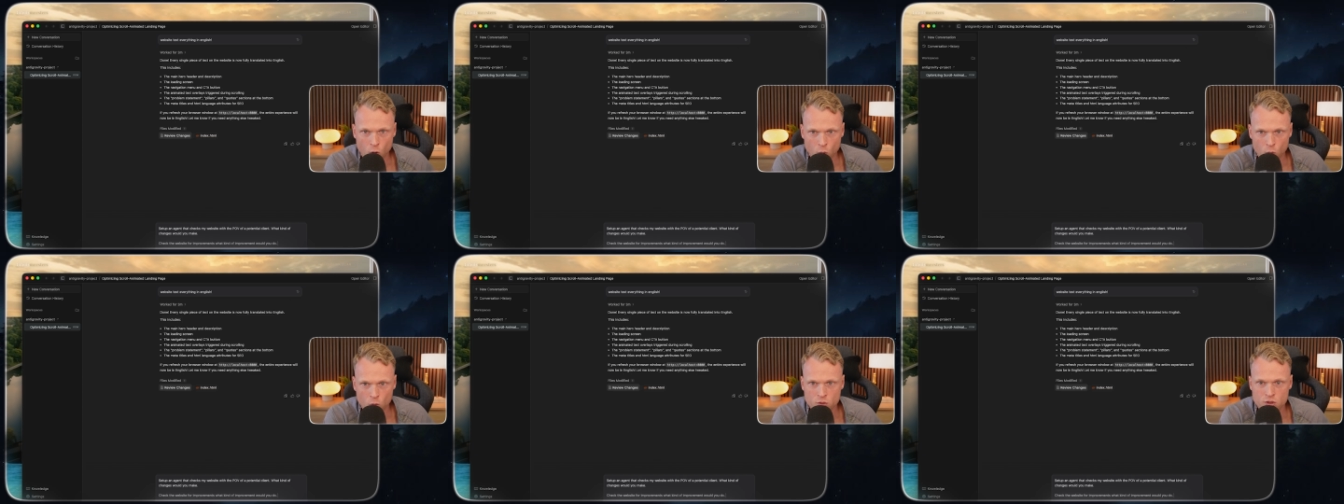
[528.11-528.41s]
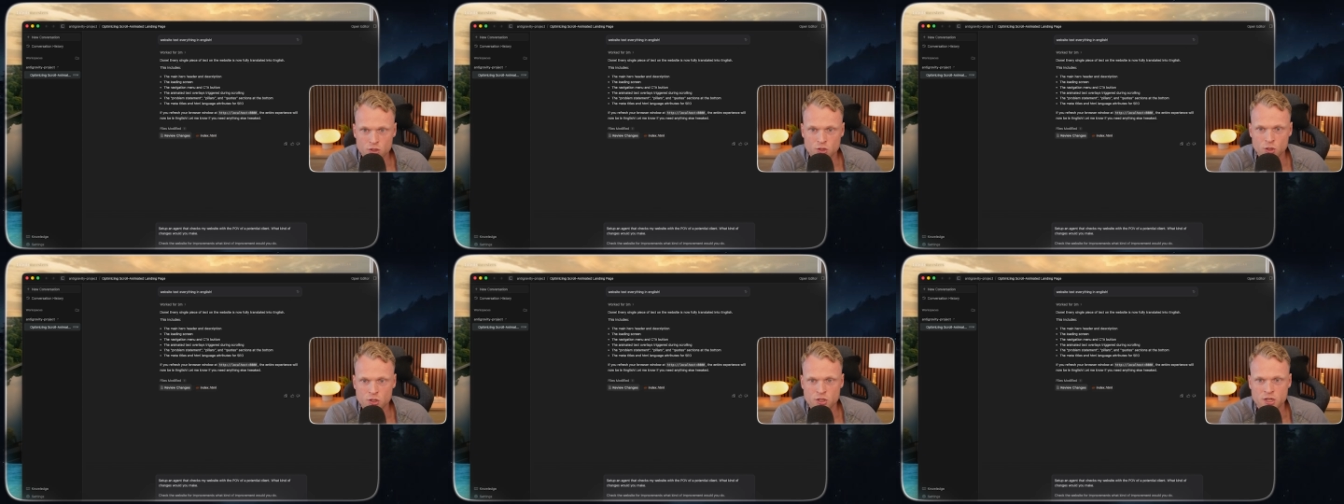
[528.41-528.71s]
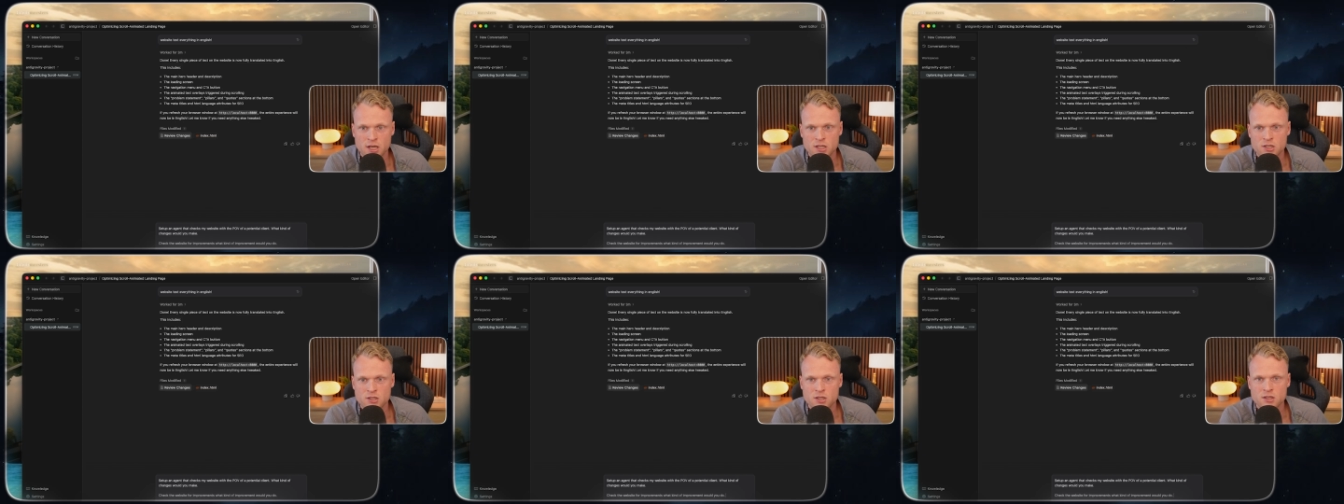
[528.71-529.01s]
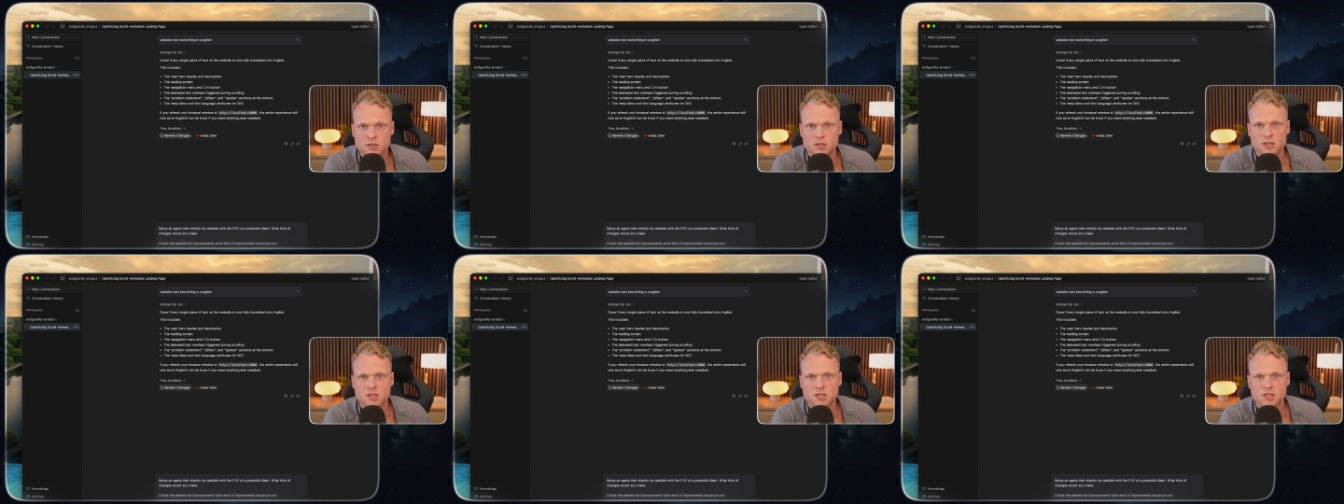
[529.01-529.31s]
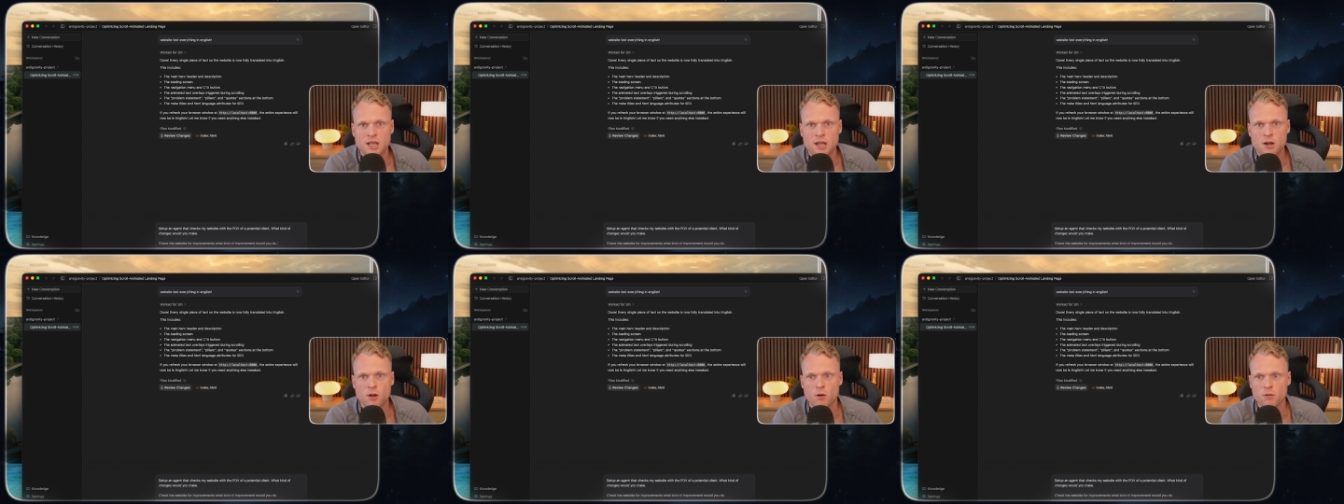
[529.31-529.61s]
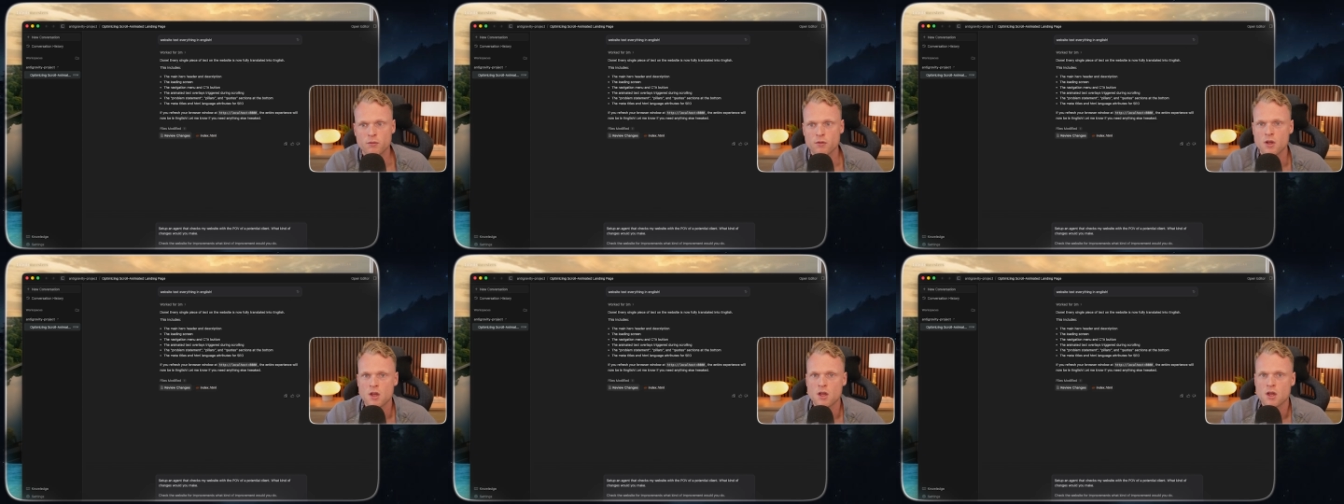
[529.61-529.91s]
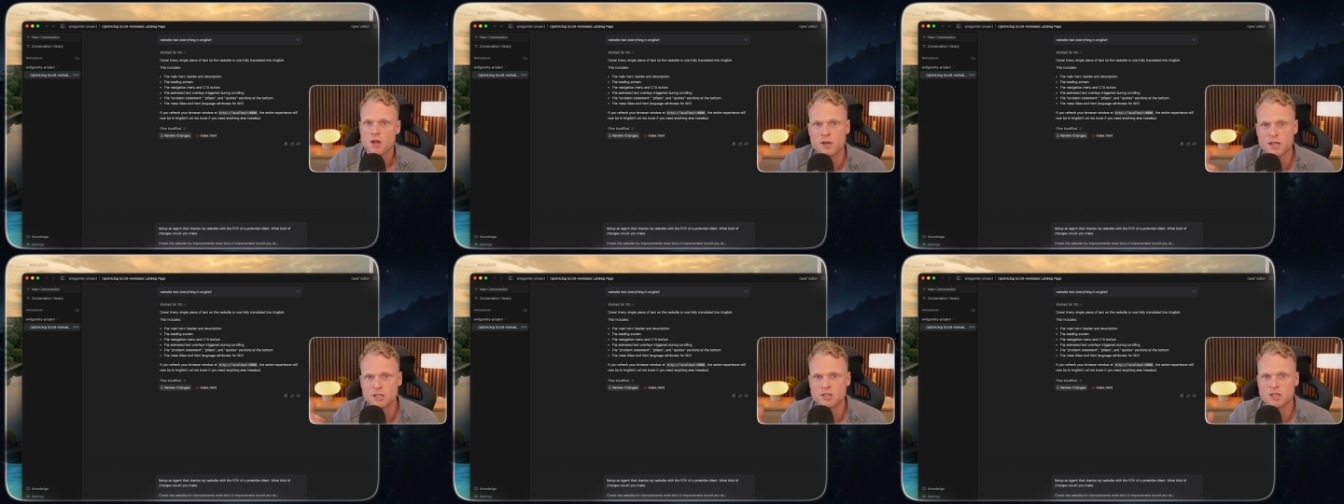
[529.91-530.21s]
own suggestions instead of
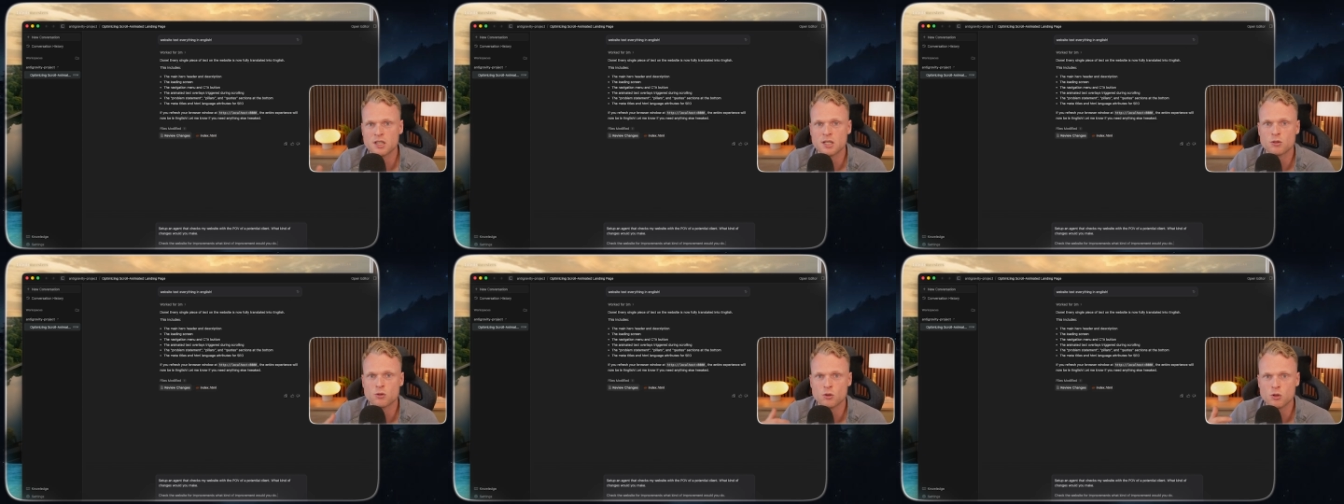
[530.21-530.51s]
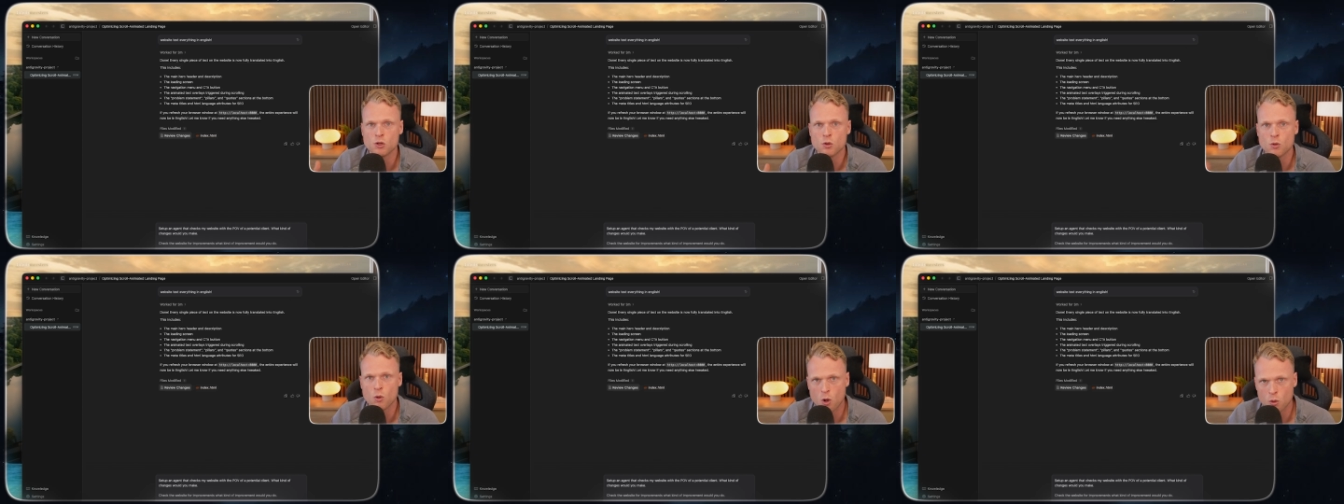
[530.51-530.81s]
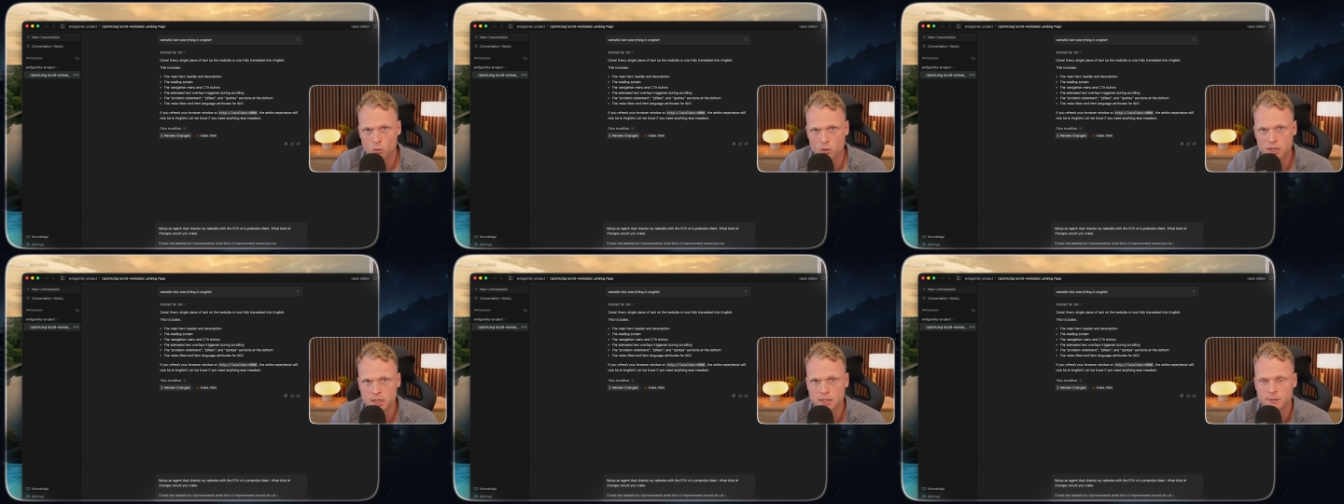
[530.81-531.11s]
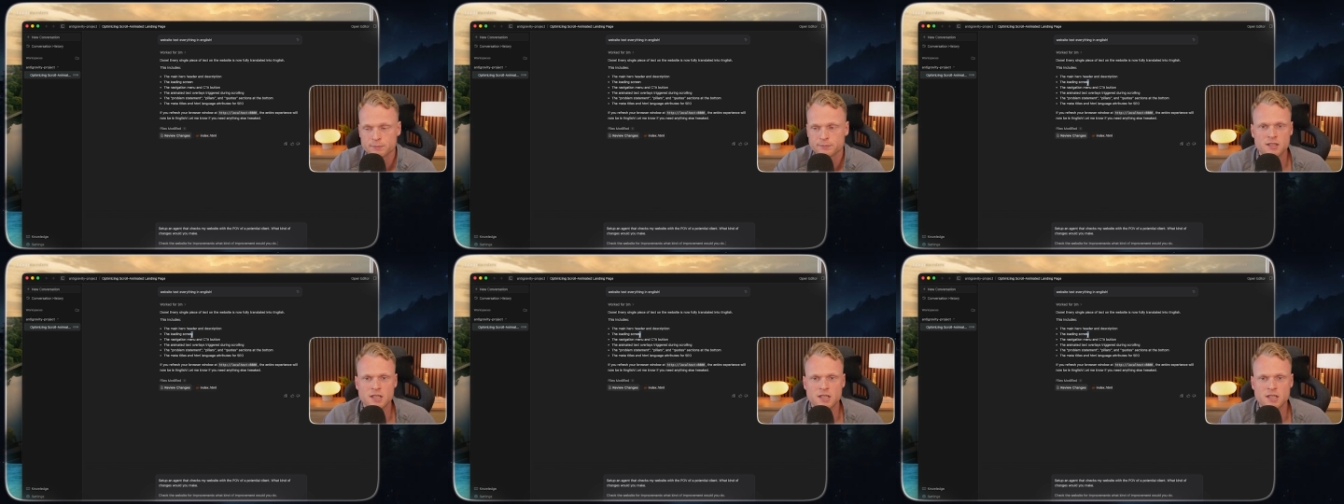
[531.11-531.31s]
listening to you only.